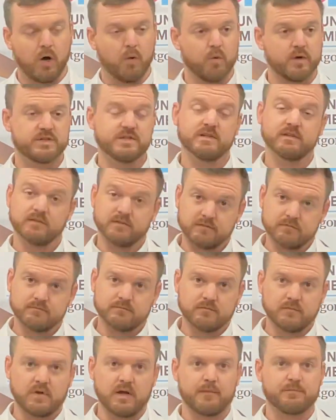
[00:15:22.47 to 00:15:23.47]
which
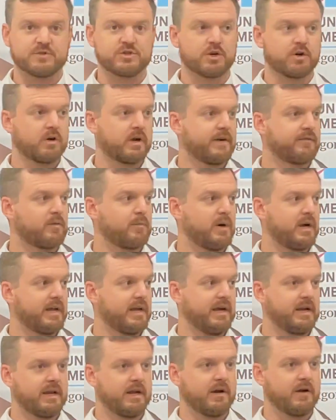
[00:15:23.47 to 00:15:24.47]
I'm sure
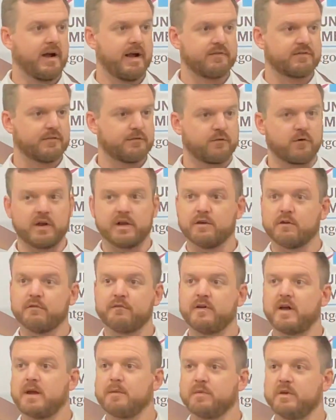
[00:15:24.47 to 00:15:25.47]
everybody in here has a friend or
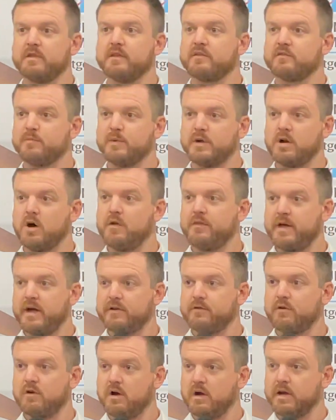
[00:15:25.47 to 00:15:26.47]
family that's been on
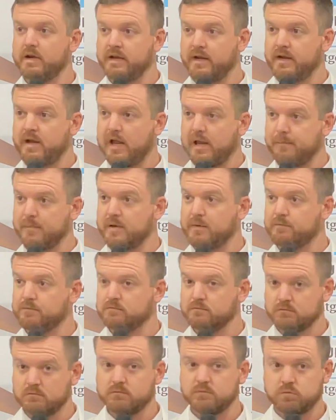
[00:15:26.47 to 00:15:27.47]
that drug, and it can be
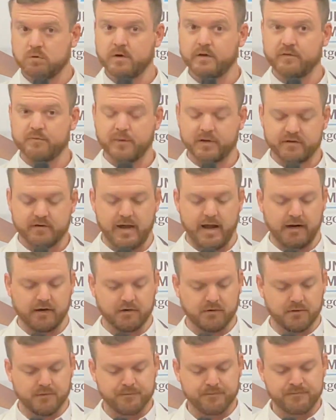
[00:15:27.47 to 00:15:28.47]
pretty
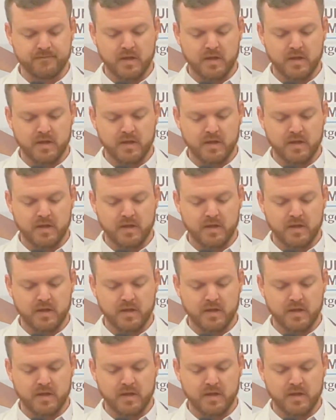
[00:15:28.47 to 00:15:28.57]
spectacular.